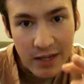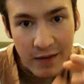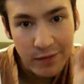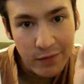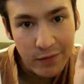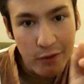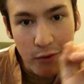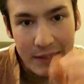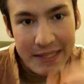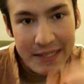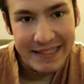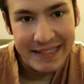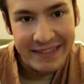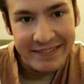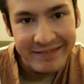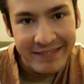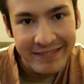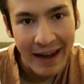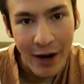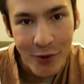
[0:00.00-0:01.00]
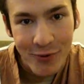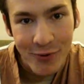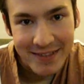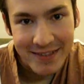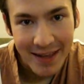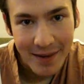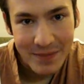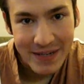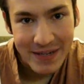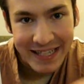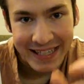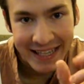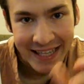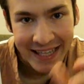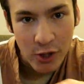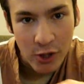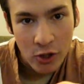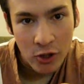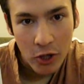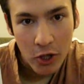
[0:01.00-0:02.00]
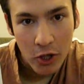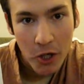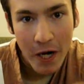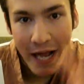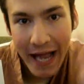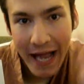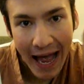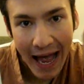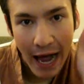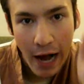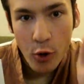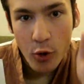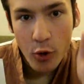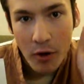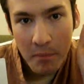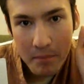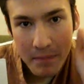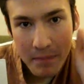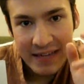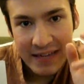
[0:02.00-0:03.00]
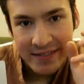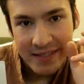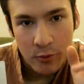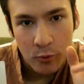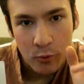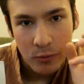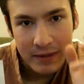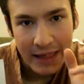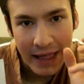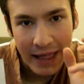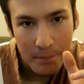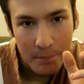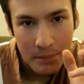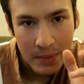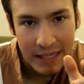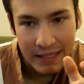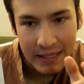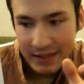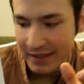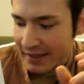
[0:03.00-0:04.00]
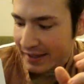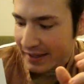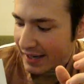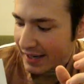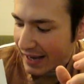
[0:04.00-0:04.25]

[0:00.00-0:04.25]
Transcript: if Lucas allows them to kill her, how amazing would that be?